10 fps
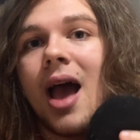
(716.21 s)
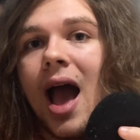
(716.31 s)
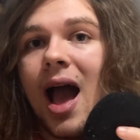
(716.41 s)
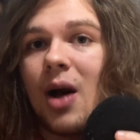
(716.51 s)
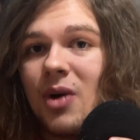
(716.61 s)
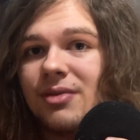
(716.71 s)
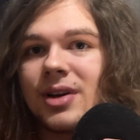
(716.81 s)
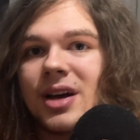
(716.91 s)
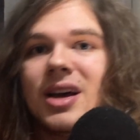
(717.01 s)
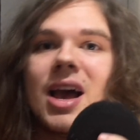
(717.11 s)

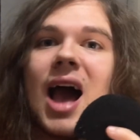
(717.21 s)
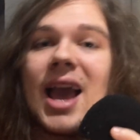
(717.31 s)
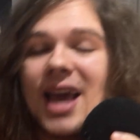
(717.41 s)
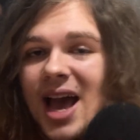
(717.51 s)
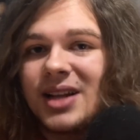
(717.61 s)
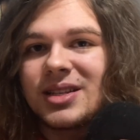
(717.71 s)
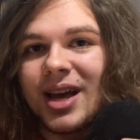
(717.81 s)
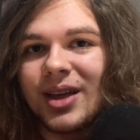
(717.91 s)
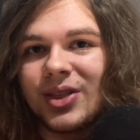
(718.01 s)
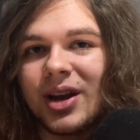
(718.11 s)
However, I can
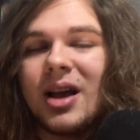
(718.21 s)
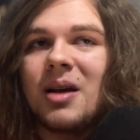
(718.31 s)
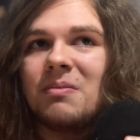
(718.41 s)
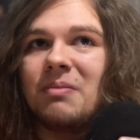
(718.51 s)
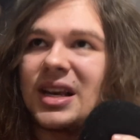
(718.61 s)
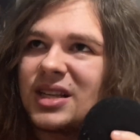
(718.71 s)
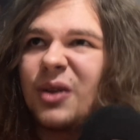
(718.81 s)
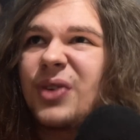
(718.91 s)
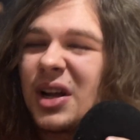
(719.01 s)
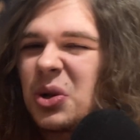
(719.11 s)
say that,
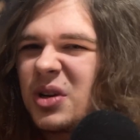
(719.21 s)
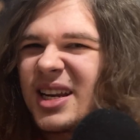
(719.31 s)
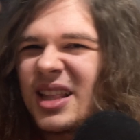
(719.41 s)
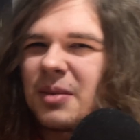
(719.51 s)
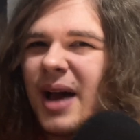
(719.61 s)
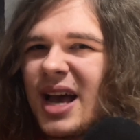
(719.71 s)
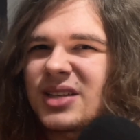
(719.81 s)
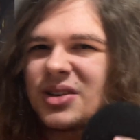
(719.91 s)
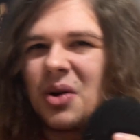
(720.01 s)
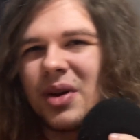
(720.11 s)
myself included in the
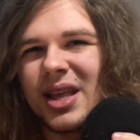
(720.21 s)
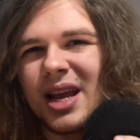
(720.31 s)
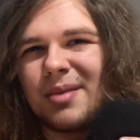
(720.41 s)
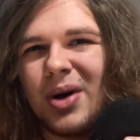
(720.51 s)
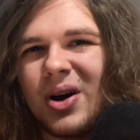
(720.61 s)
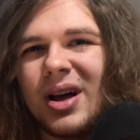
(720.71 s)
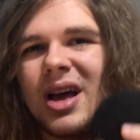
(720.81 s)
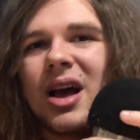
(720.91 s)
past, not really anymore,